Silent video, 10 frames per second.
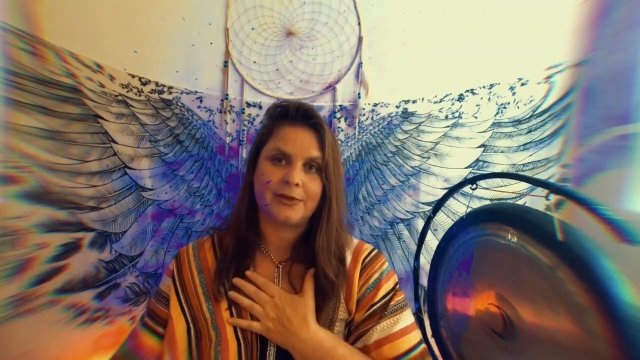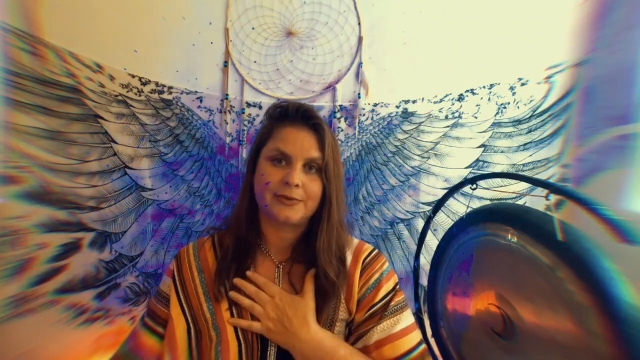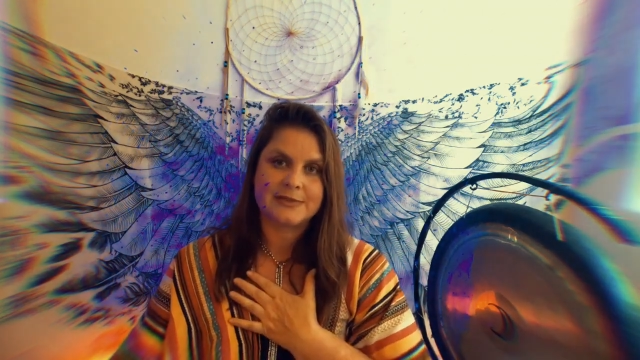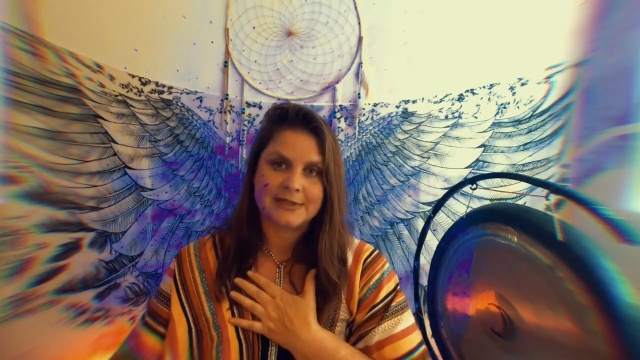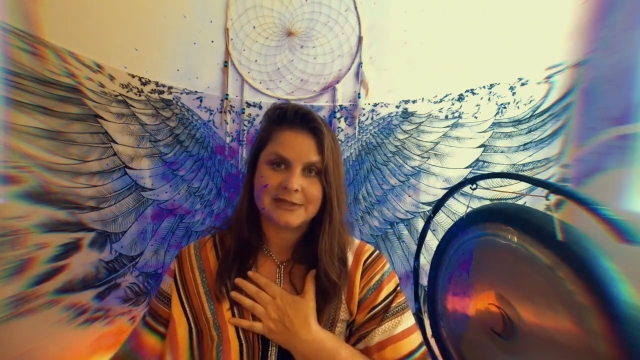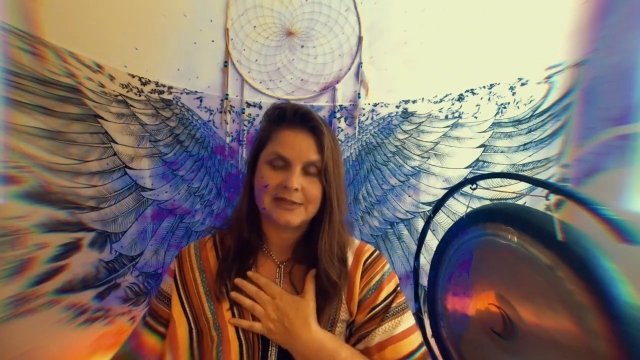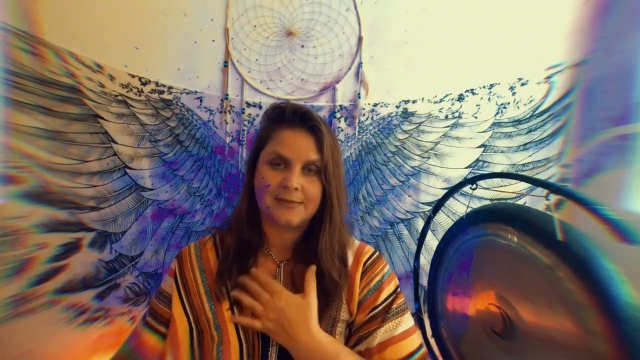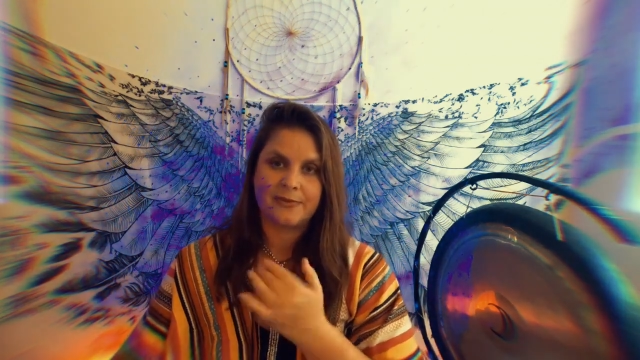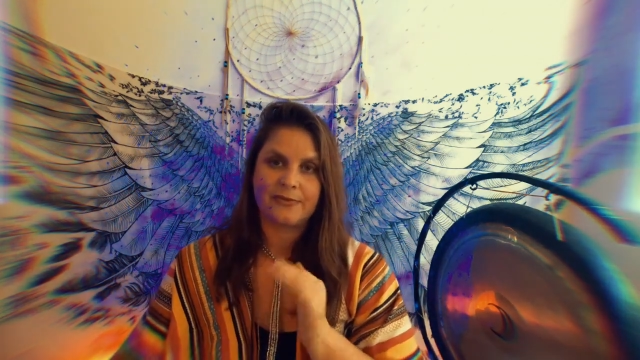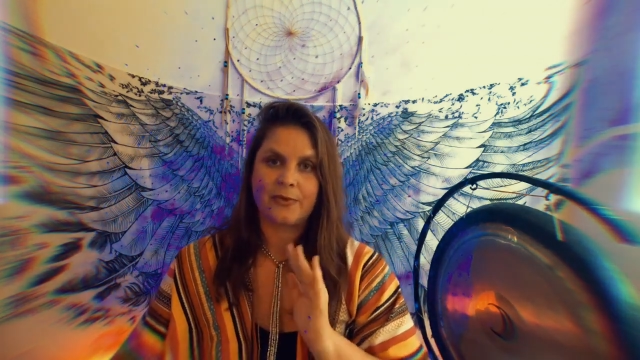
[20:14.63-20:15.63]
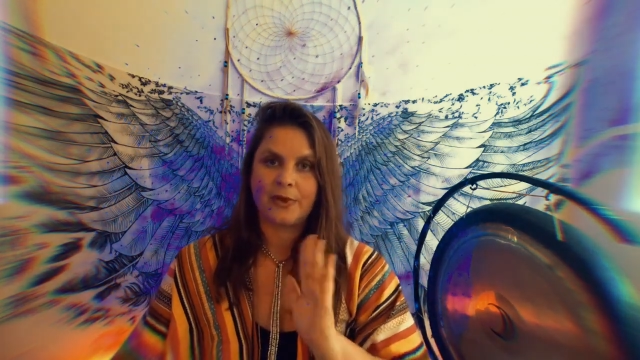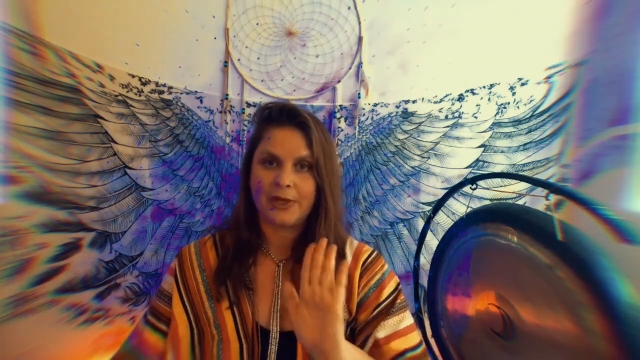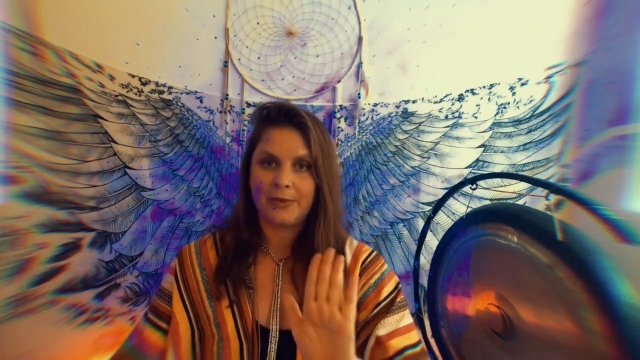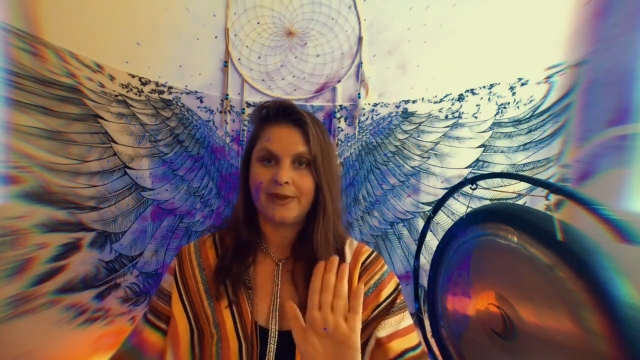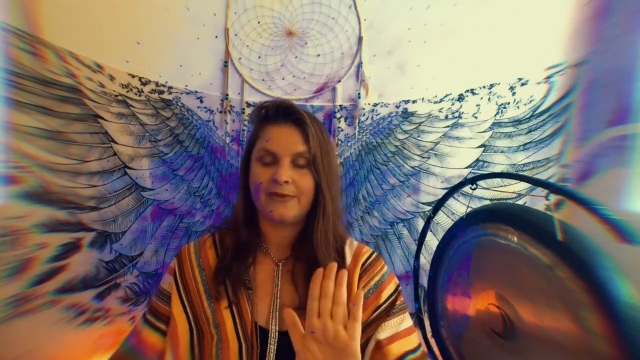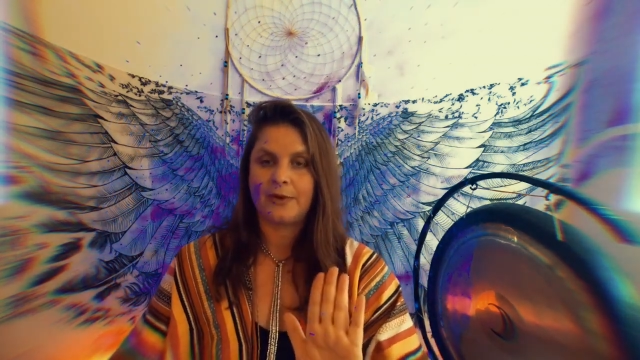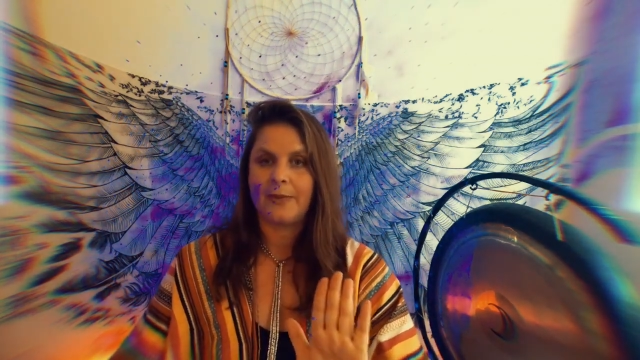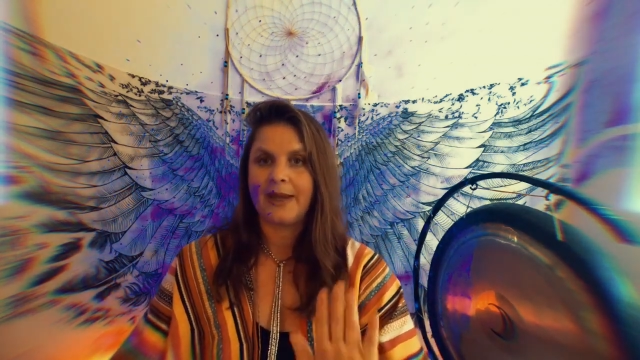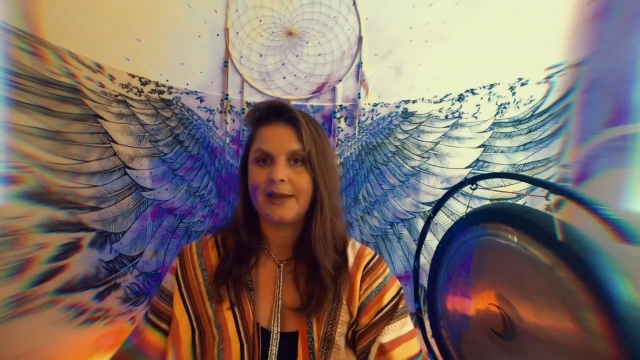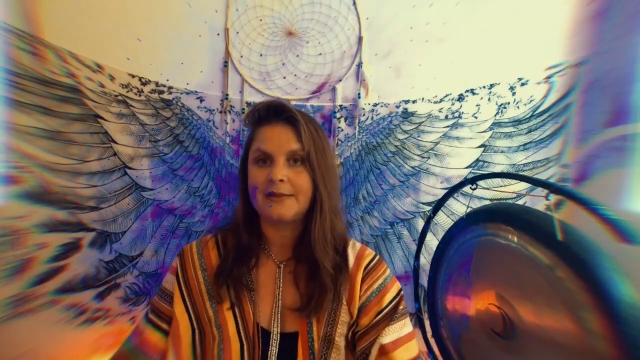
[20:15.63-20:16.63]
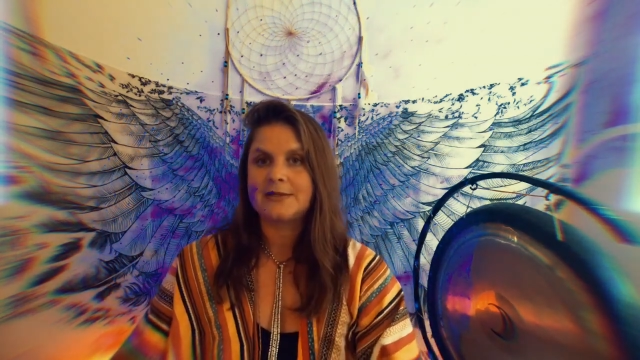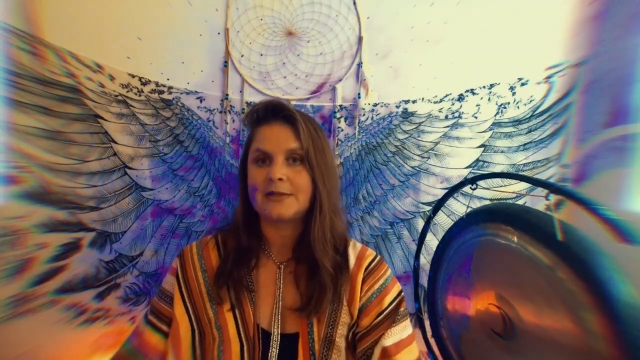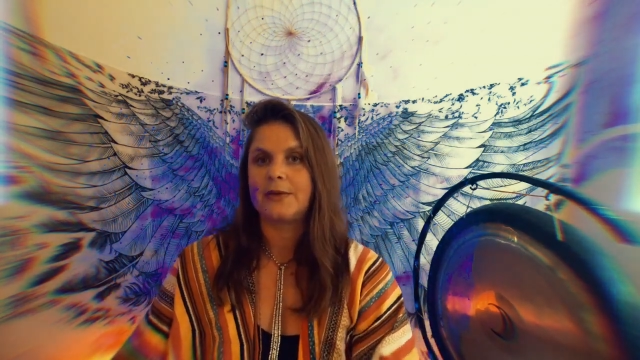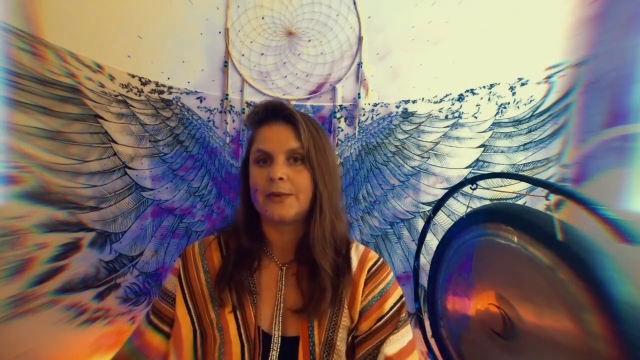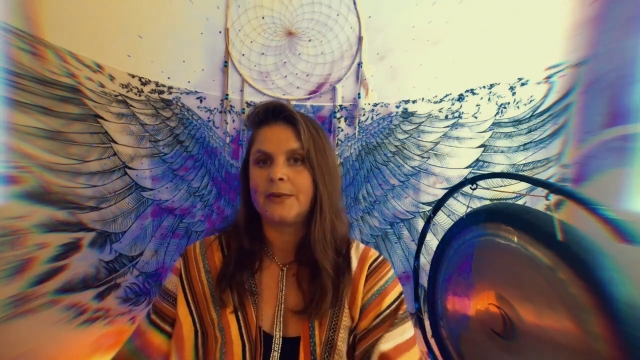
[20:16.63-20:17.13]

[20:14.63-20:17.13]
own system before you give it away. So